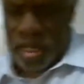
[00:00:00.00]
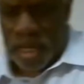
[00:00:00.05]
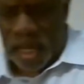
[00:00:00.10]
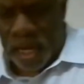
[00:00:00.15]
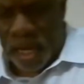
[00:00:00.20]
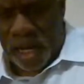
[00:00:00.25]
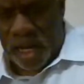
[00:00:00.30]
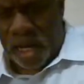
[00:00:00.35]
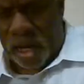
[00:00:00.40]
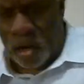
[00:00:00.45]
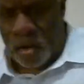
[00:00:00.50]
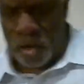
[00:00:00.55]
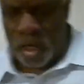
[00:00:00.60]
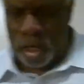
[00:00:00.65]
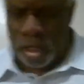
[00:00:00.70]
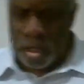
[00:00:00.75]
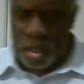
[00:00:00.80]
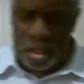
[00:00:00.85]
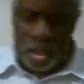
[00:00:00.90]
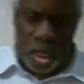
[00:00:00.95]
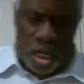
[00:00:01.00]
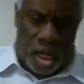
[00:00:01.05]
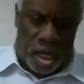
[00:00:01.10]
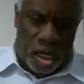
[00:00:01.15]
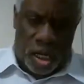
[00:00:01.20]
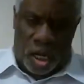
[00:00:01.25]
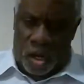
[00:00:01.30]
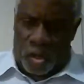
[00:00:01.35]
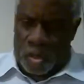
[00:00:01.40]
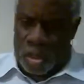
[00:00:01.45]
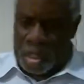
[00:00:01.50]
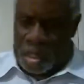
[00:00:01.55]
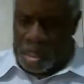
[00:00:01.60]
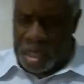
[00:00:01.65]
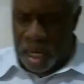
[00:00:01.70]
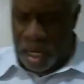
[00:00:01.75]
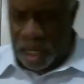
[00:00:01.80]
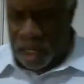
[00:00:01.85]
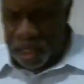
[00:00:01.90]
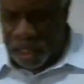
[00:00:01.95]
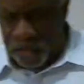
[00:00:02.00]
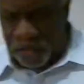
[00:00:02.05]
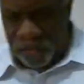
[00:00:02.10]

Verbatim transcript: Let it go here. Go to John